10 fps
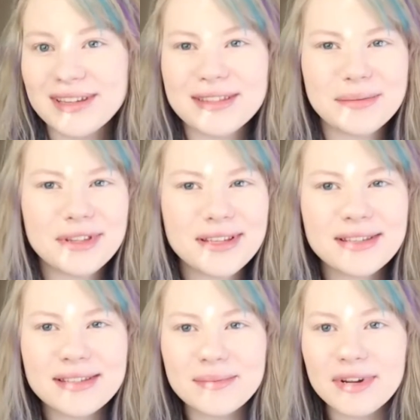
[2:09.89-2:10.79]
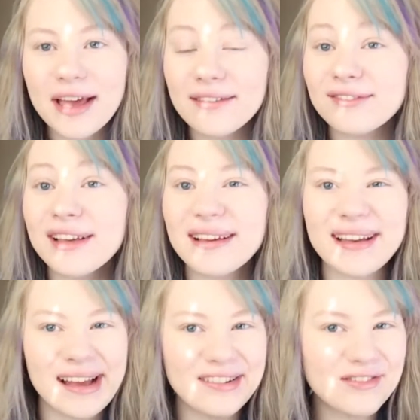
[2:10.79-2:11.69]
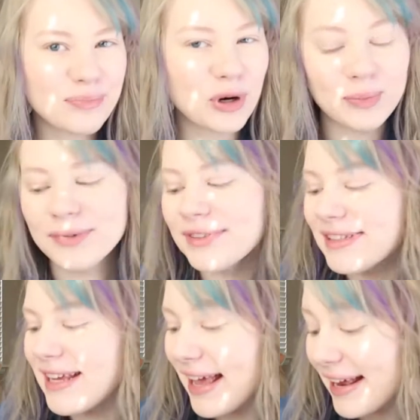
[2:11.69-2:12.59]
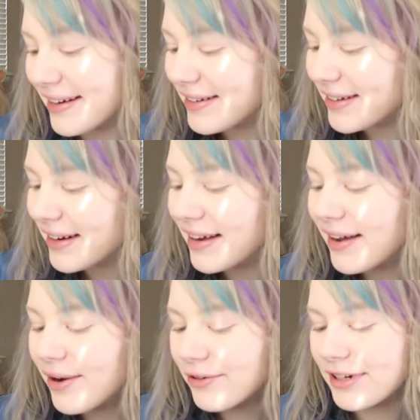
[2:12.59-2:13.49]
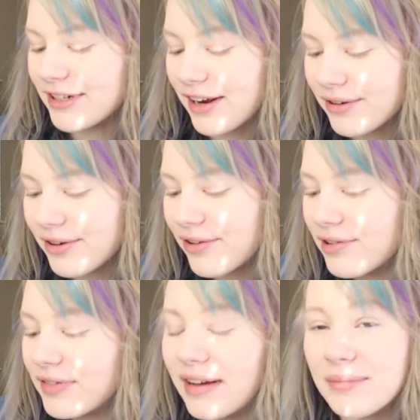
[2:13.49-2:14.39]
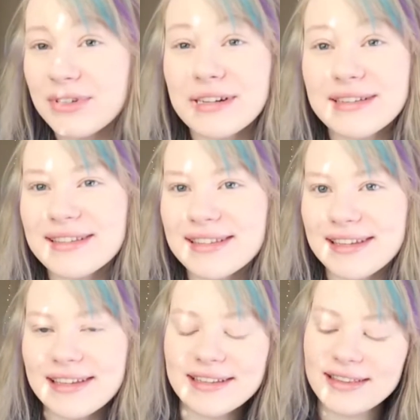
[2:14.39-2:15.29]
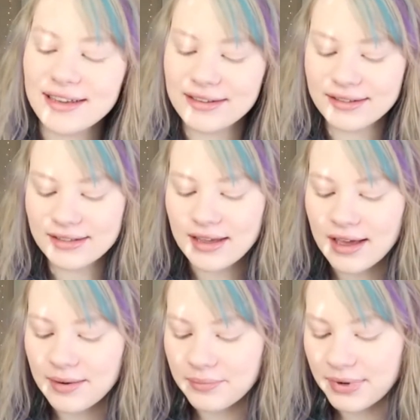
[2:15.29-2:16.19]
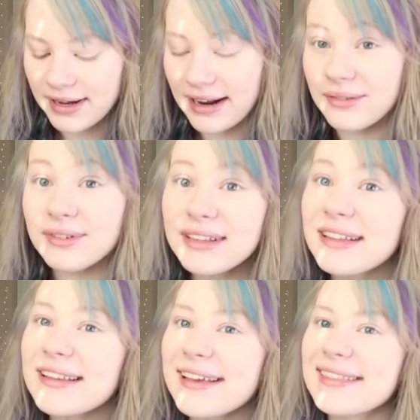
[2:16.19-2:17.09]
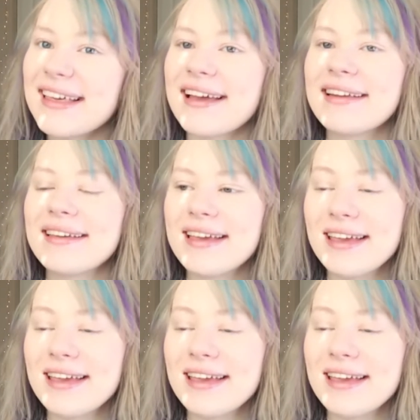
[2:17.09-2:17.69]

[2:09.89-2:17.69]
Like some of these seem to have like a kind of purple tint, which I don't know if I'm just seeing things, but I really like that.